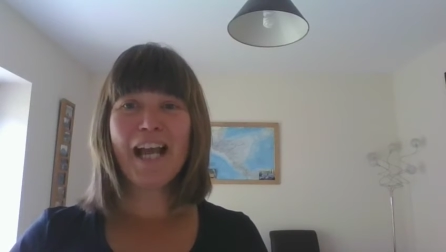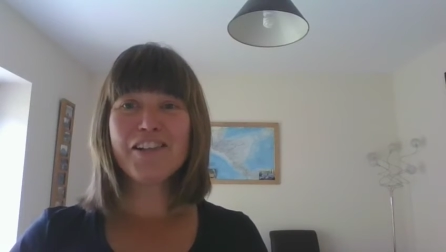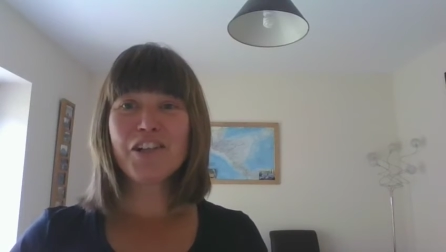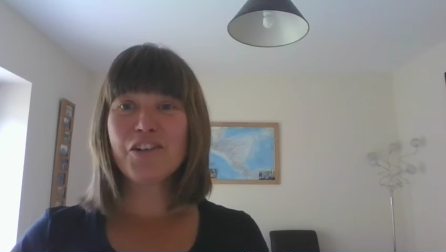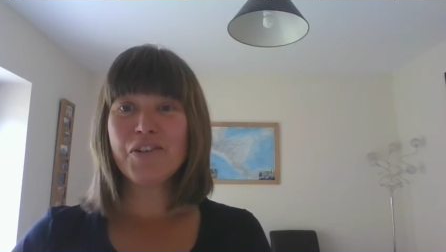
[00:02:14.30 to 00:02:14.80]

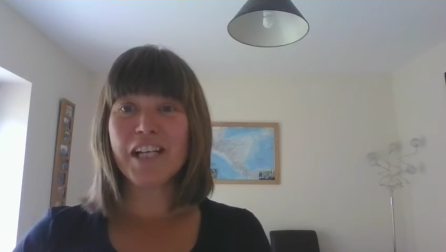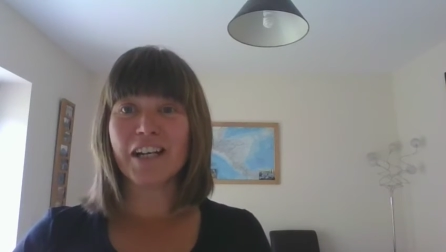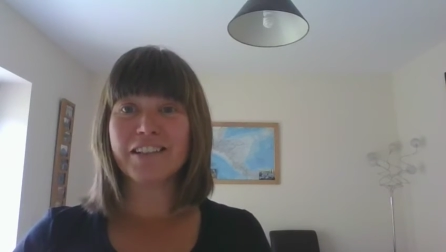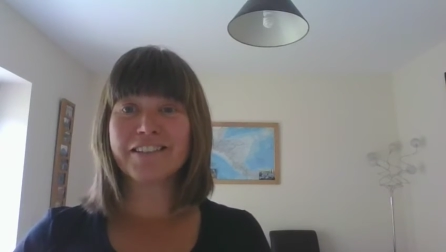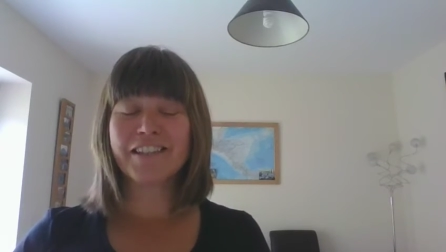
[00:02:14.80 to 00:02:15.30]
As a
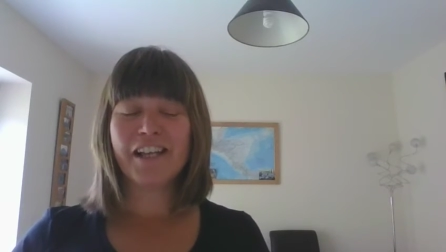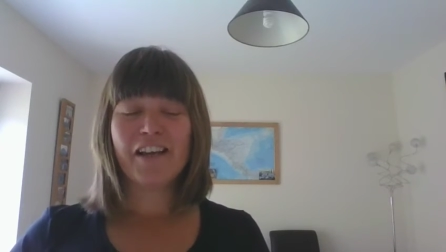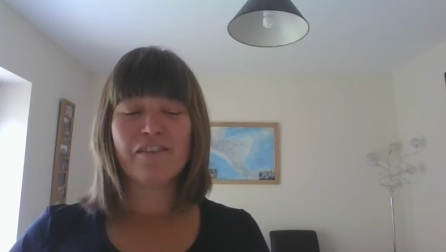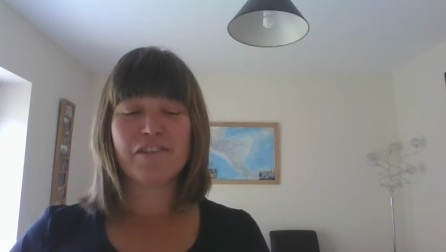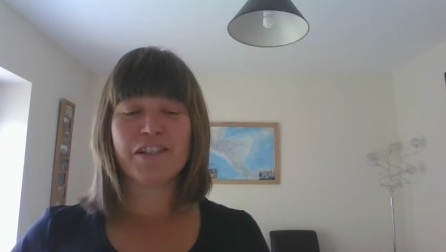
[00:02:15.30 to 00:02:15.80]
career,
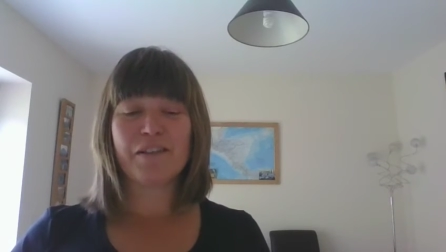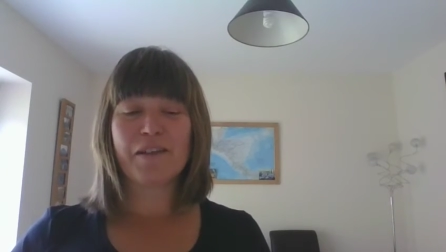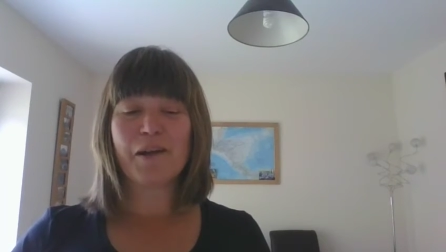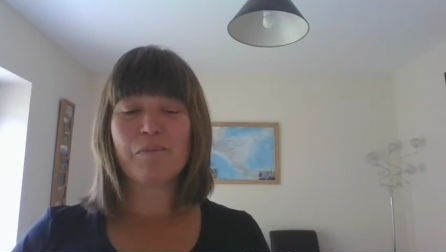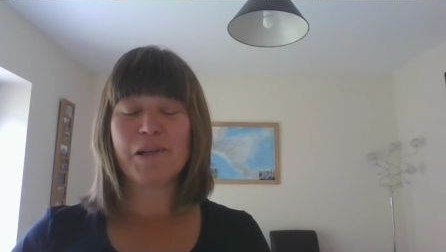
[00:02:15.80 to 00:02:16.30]

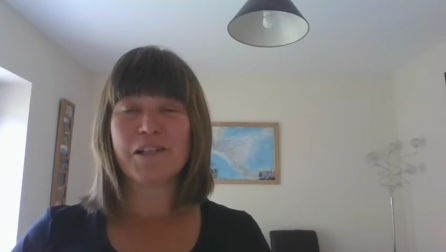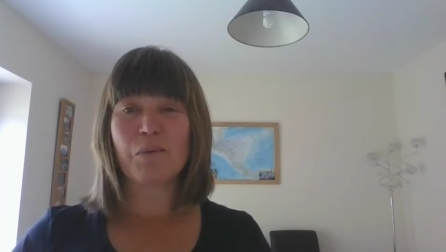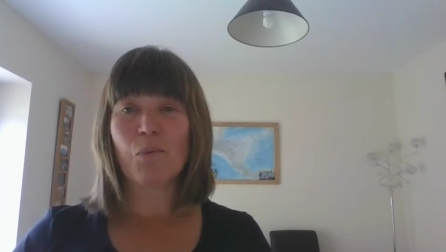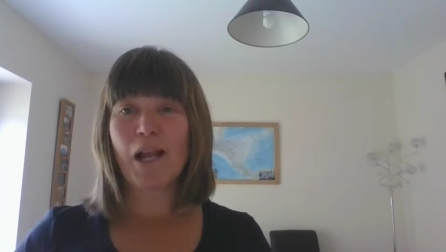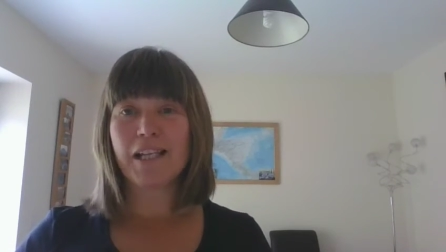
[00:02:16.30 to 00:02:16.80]
physiotherapy is a
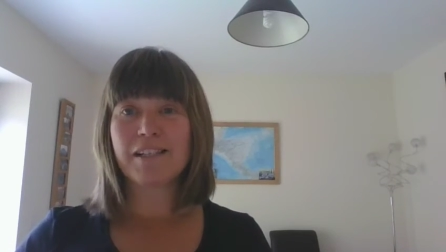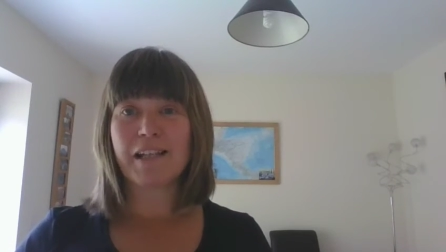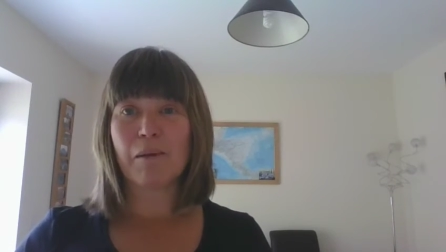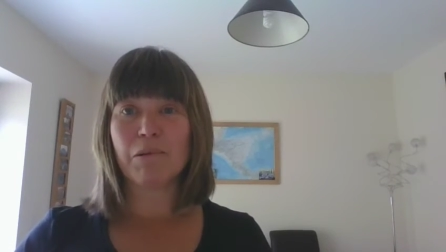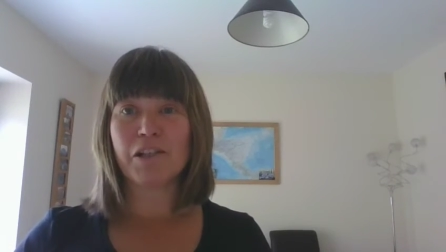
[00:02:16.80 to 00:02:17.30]
well
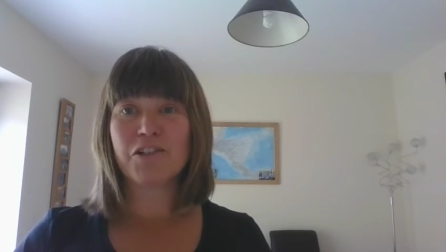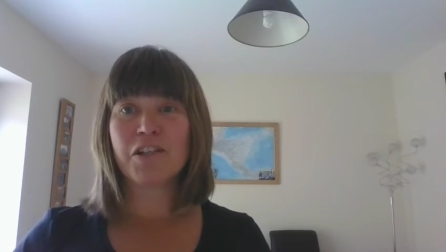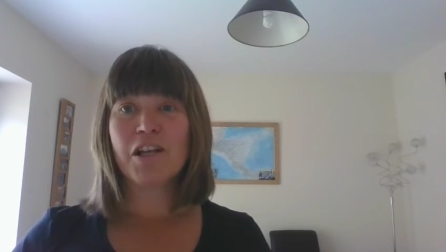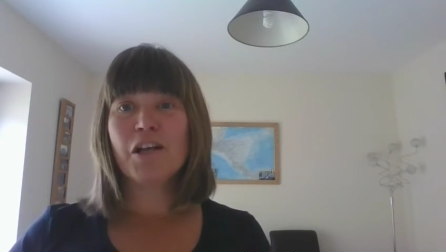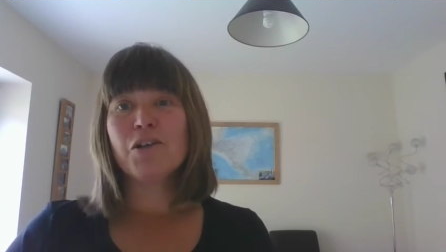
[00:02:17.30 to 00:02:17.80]
established,
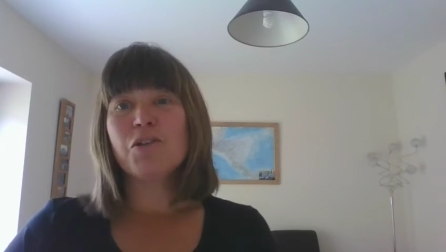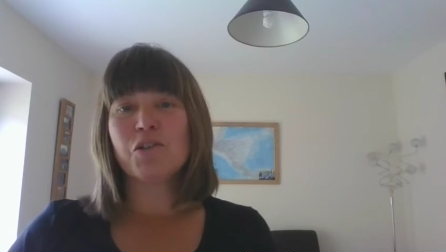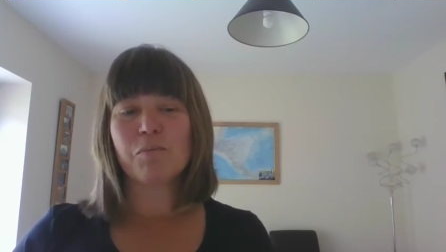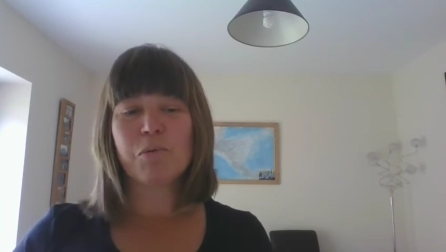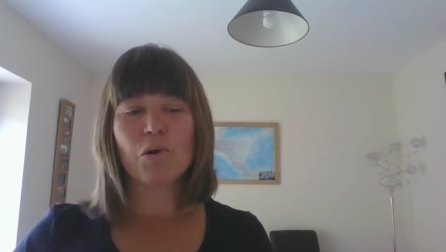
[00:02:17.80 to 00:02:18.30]

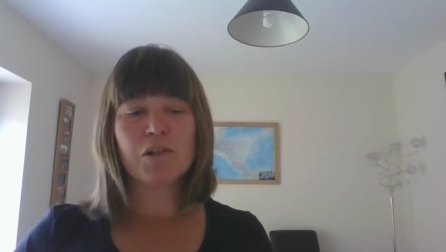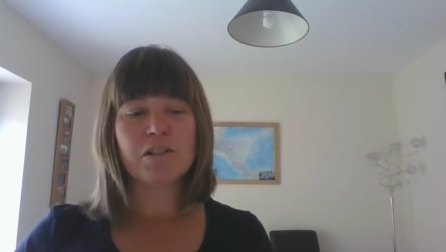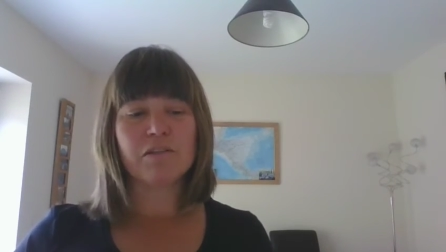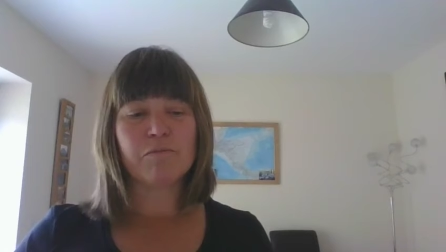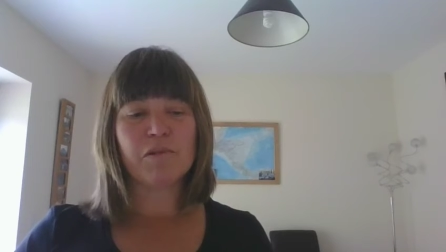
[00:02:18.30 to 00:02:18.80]

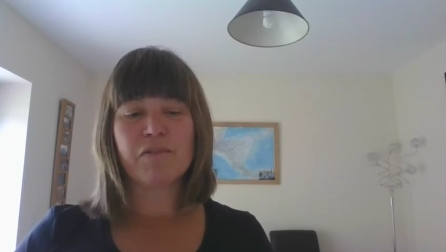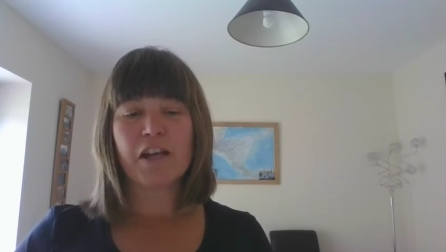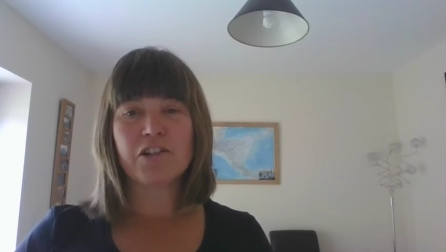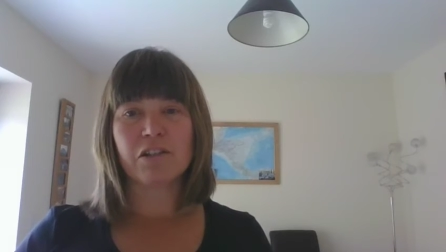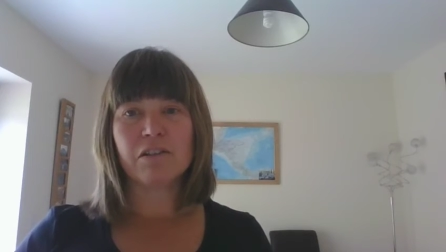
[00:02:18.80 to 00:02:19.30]
supportive
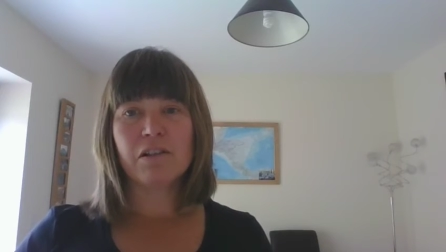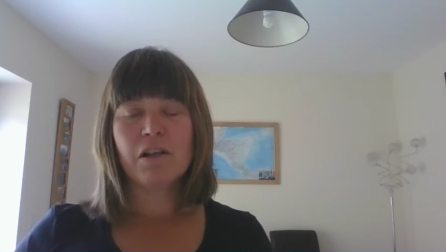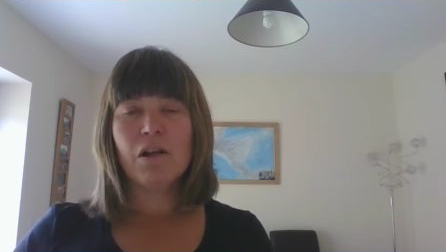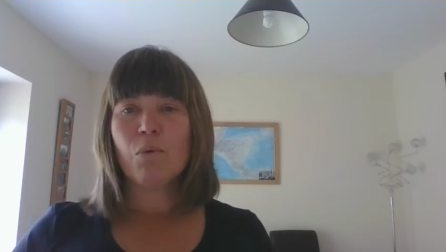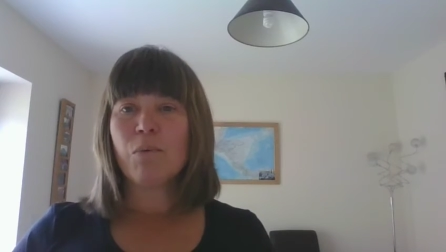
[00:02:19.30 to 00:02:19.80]
profession
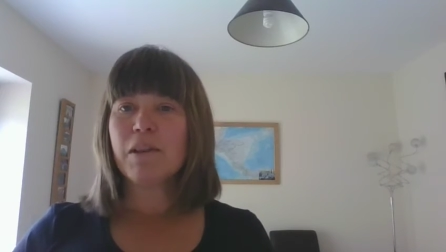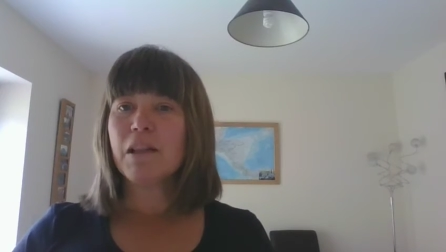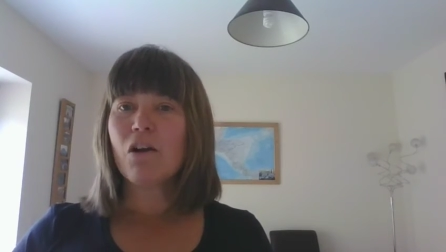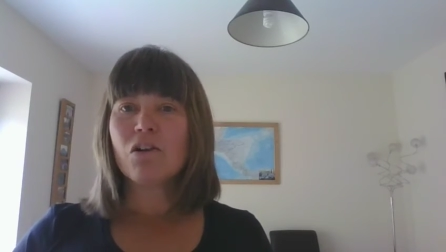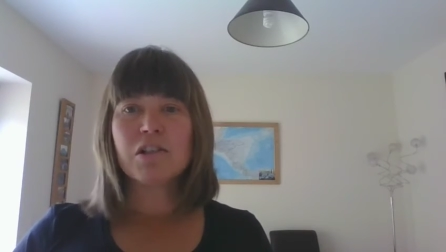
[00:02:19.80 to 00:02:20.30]
with
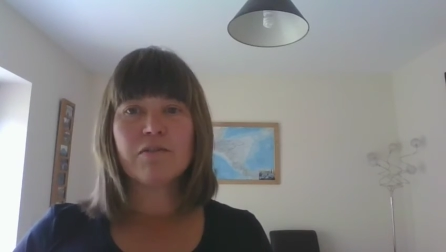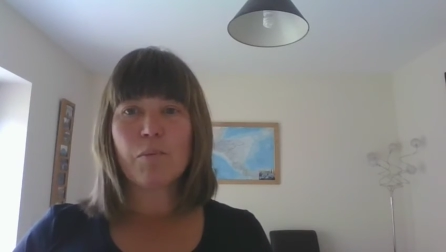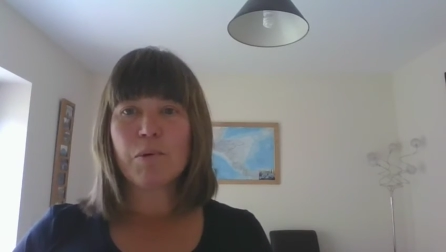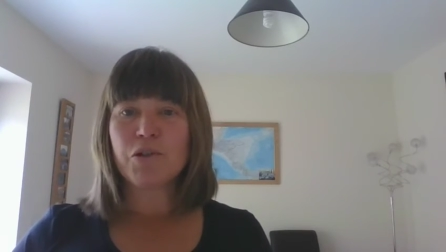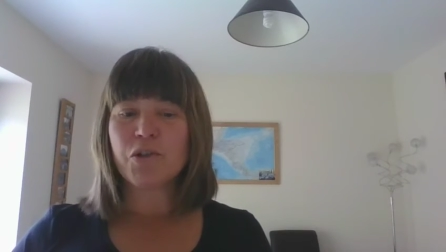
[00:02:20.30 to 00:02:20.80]
lots of
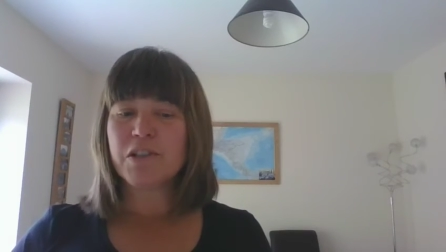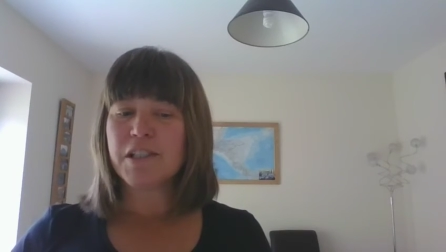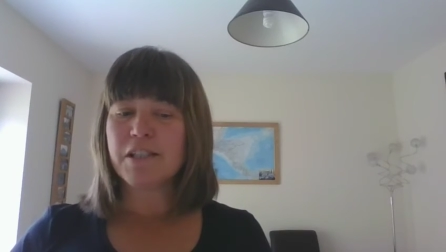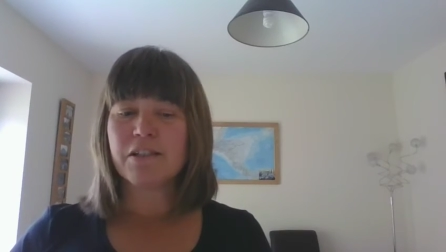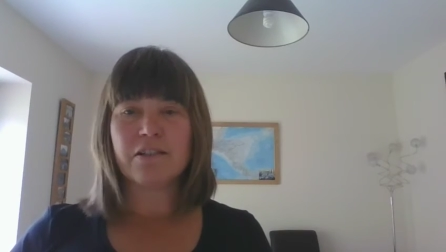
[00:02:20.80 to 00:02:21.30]

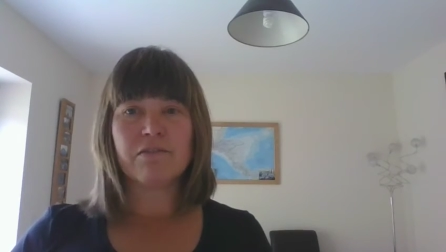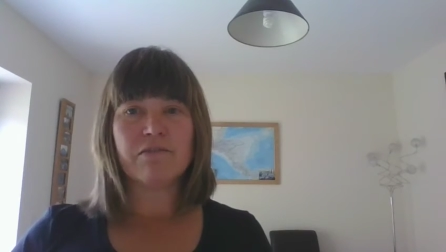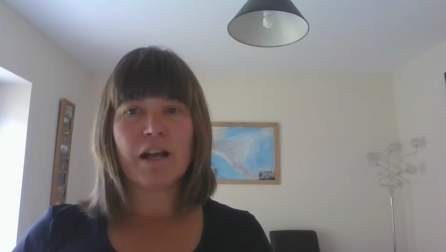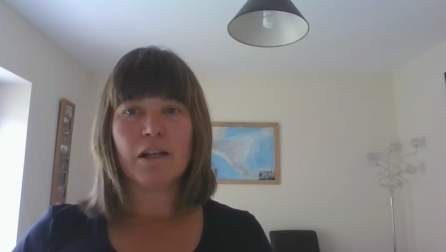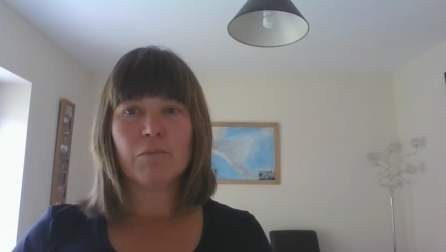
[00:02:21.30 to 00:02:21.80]
opportunities to
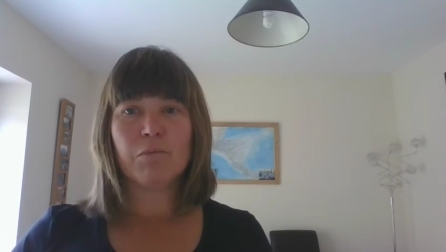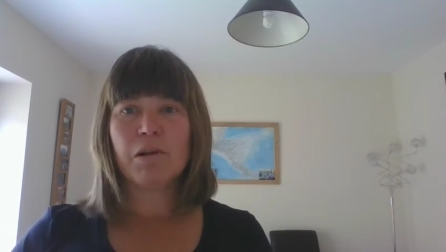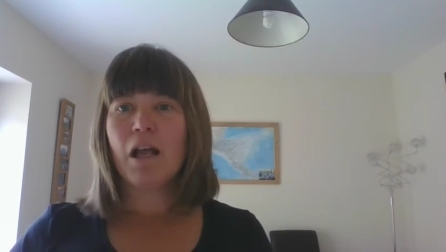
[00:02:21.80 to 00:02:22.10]
develop,